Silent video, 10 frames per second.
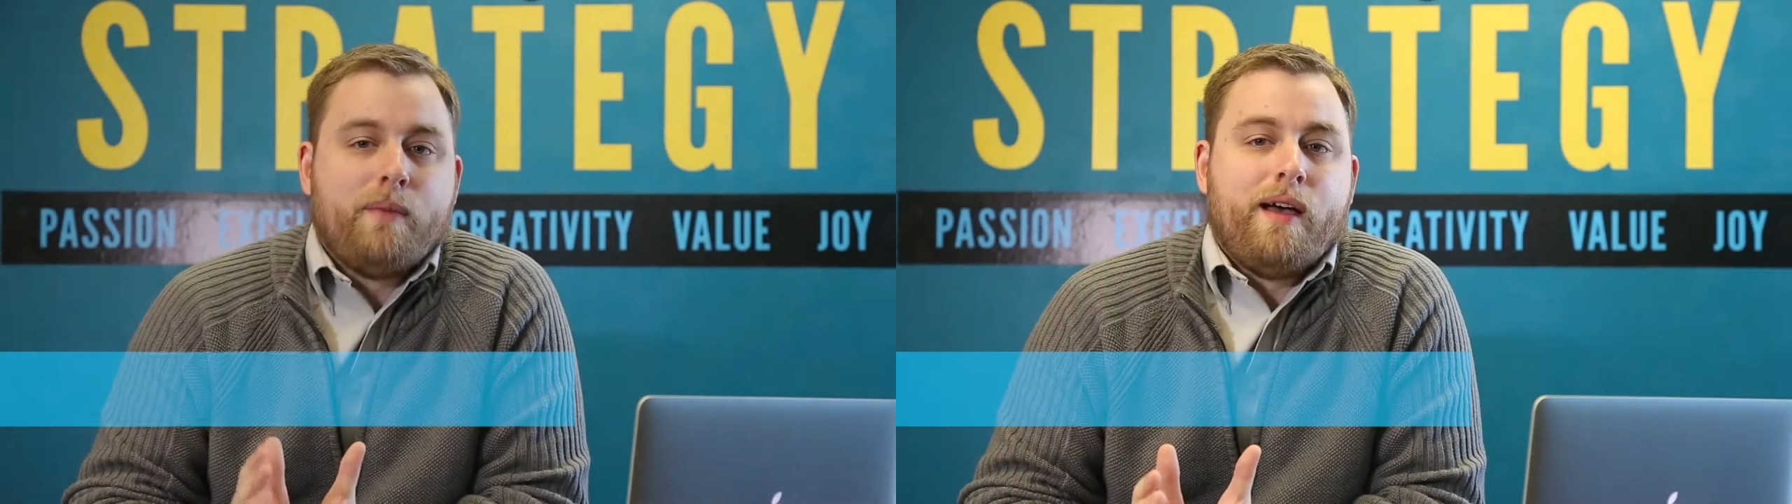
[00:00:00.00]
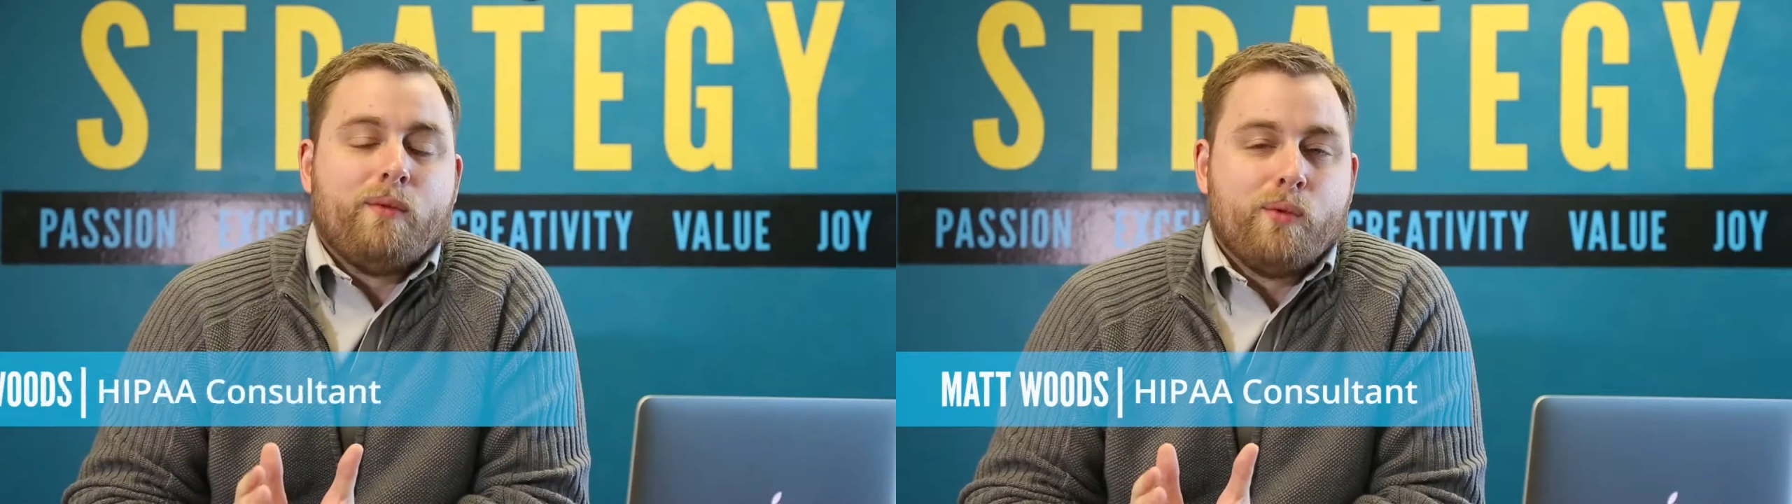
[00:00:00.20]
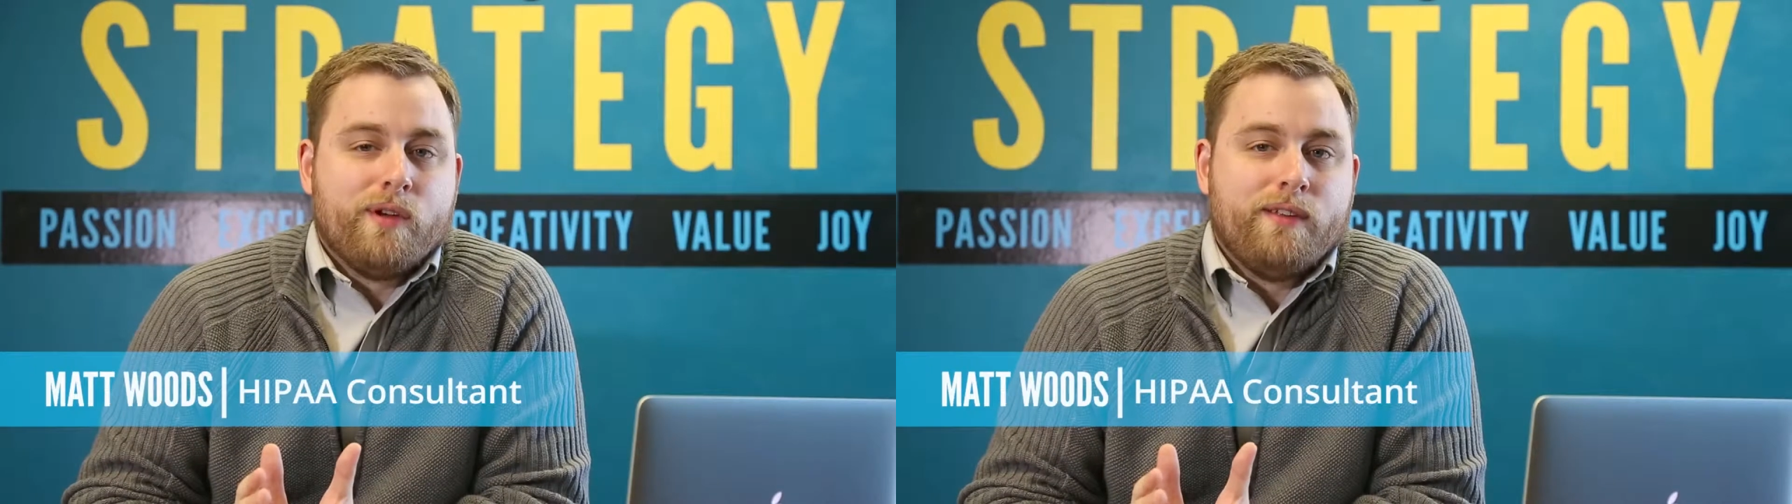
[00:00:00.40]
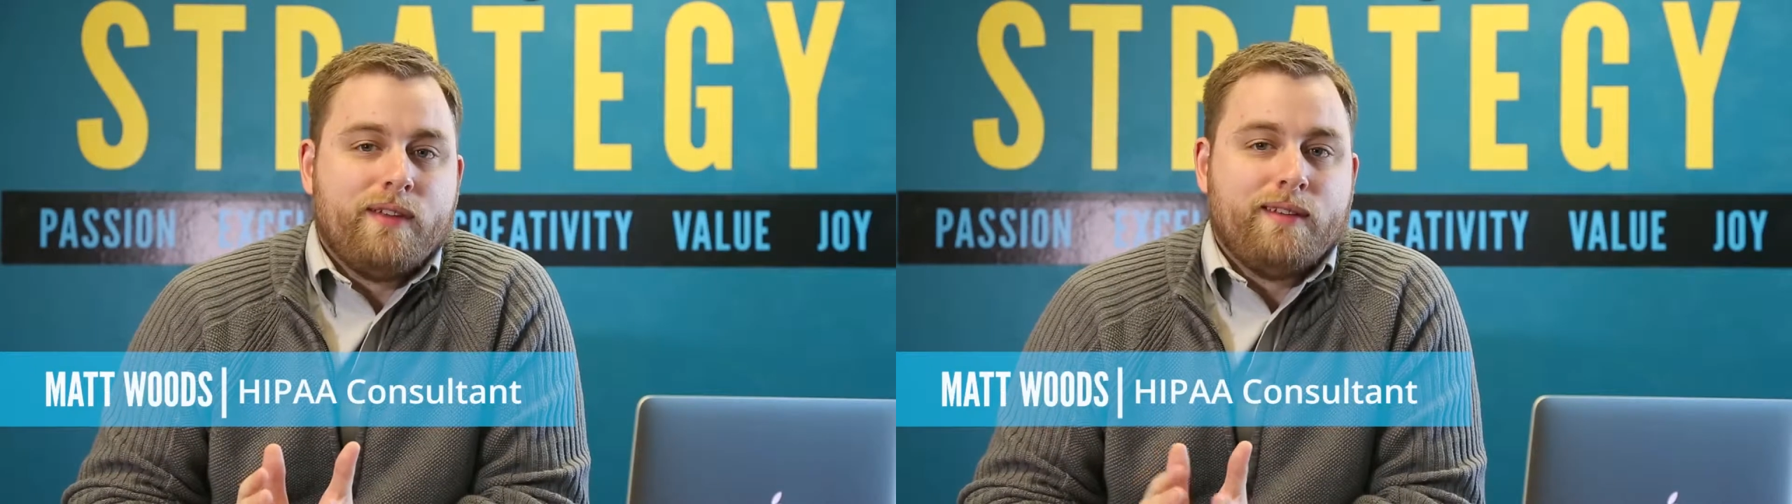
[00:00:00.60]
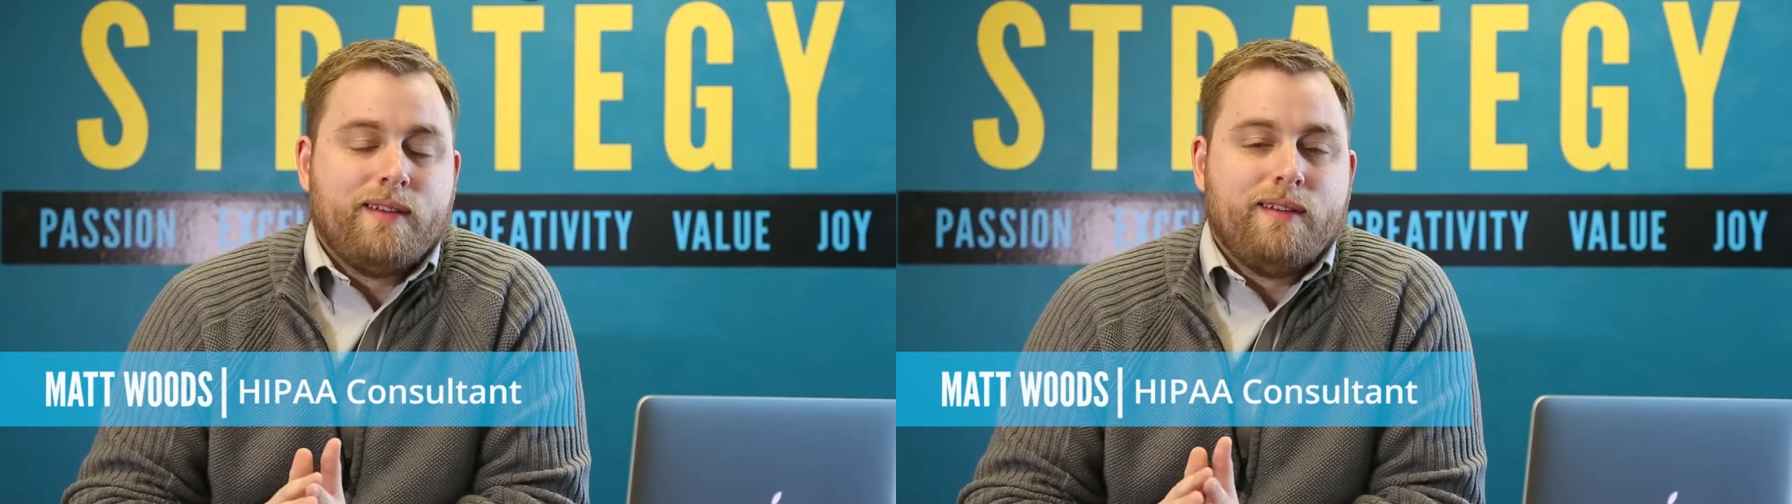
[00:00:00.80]
is Matt Woods,
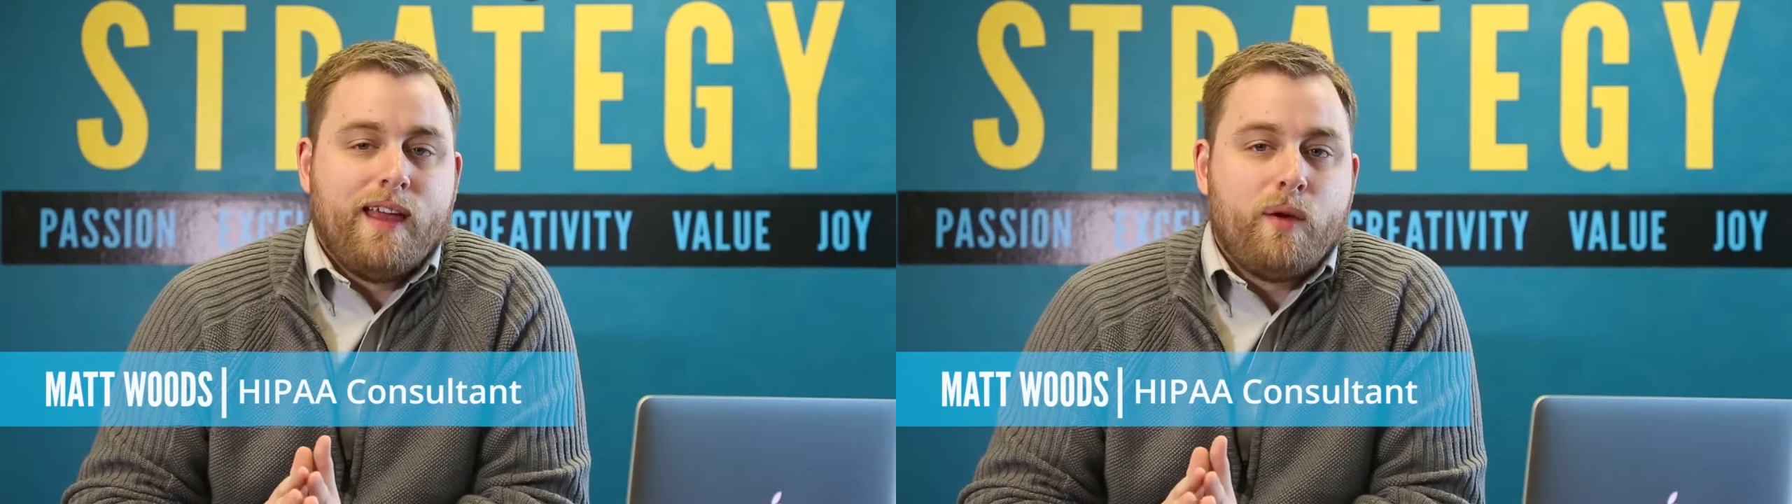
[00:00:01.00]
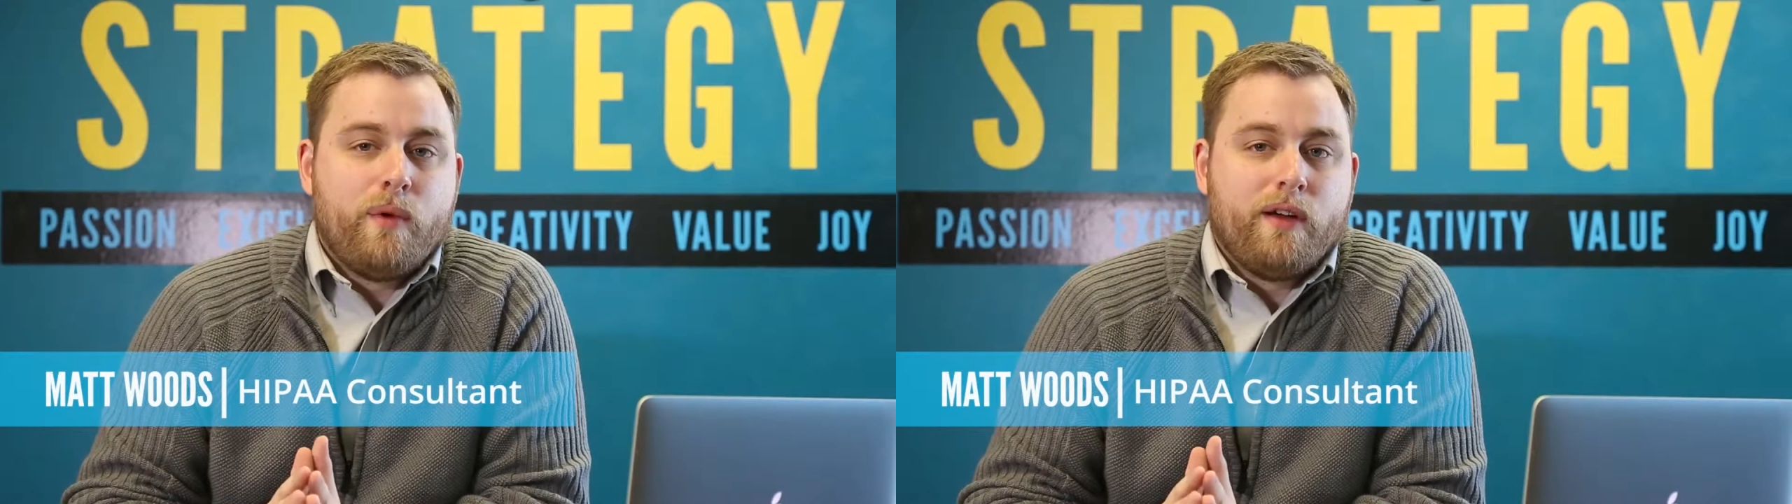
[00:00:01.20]
and today we